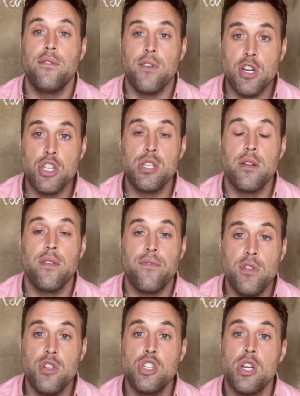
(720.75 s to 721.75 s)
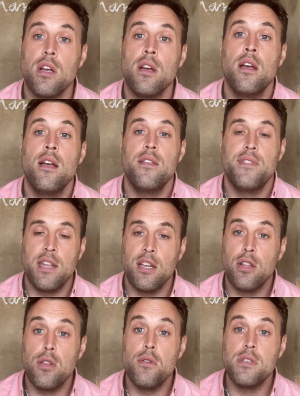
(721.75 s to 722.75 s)
version of the future that
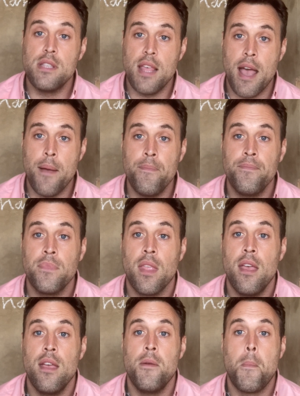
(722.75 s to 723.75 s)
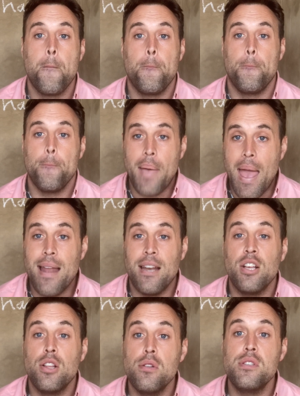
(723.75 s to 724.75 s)
includes them and
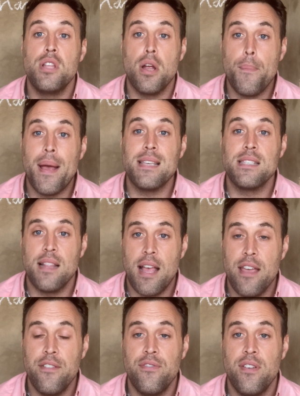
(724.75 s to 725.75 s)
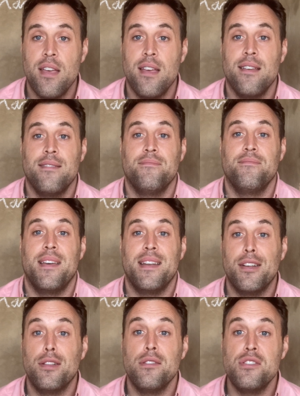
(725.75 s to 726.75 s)
includes their best life and
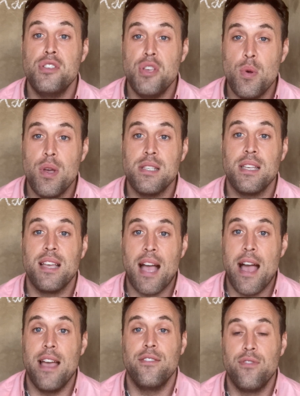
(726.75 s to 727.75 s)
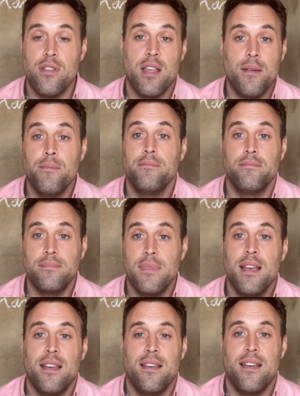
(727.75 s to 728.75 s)
includes you as a guide for them,
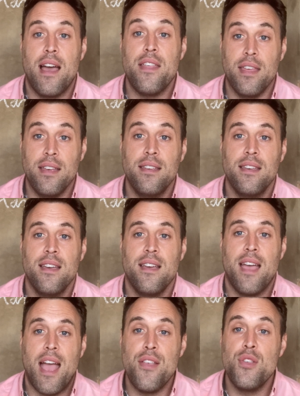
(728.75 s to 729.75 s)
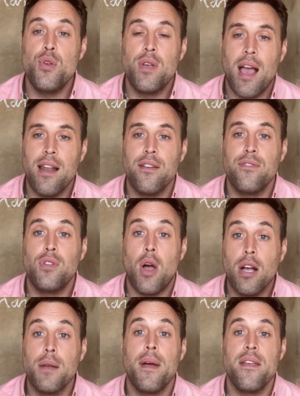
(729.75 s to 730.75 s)
I think. And you kind of
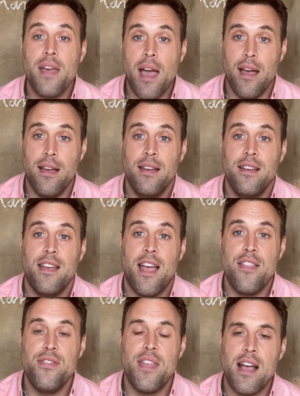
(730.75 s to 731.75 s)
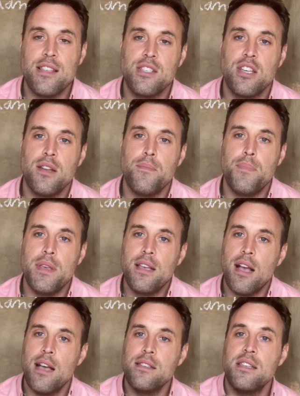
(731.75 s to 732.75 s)
talk about that. And that's gonna,
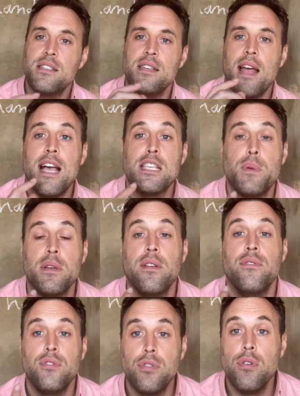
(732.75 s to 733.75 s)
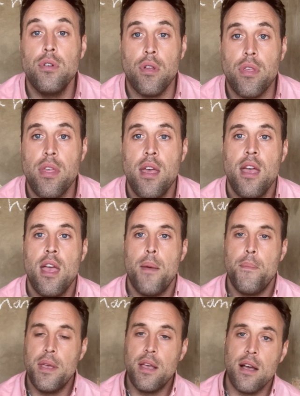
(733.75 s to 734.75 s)
because it's an aspect of truth,
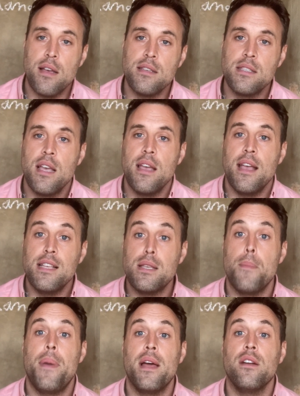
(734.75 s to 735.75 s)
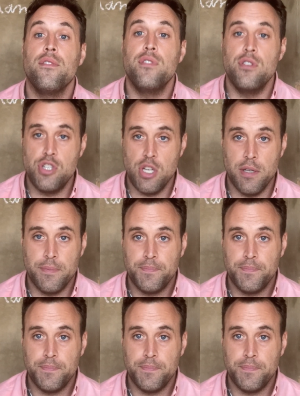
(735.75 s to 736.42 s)
because it's a better future,